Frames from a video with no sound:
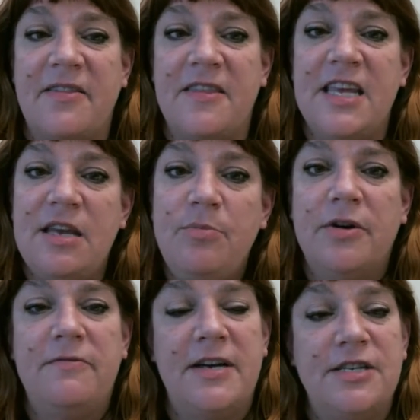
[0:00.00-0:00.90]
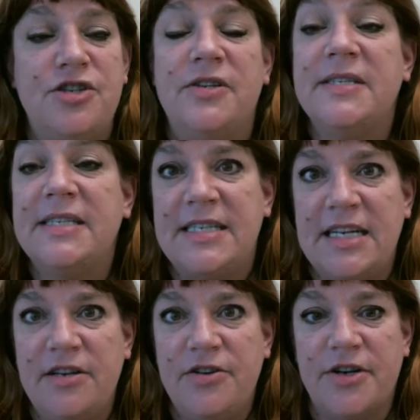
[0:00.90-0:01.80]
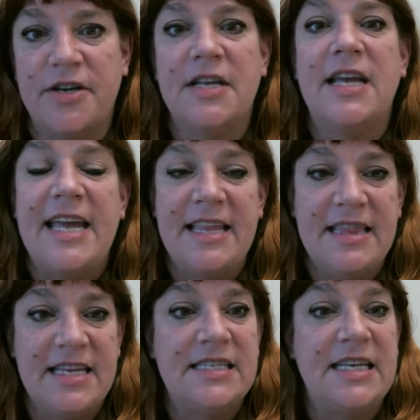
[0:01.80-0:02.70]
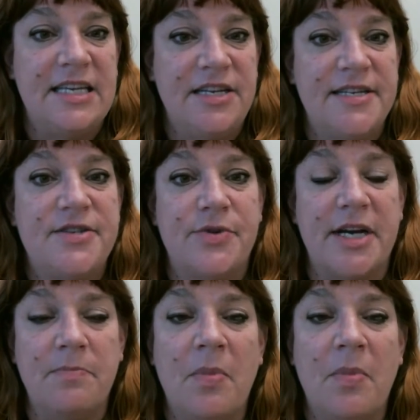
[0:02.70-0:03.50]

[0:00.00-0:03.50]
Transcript: the professional standard in this industry.